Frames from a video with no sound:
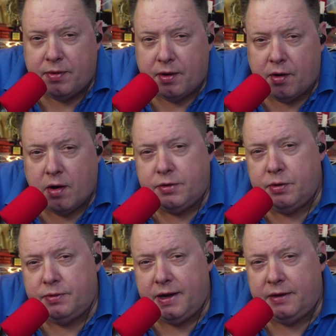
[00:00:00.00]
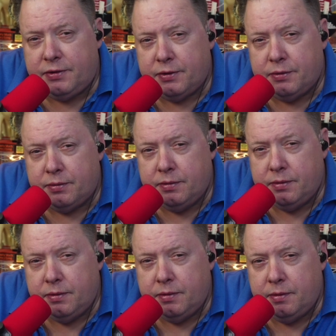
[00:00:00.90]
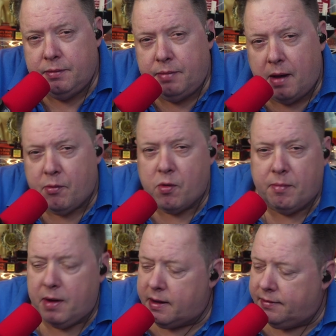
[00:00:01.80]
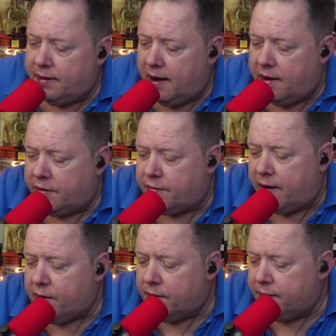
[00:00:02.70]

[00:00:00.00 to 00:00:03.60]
up with an R2D2 popcorn bucket that had a drink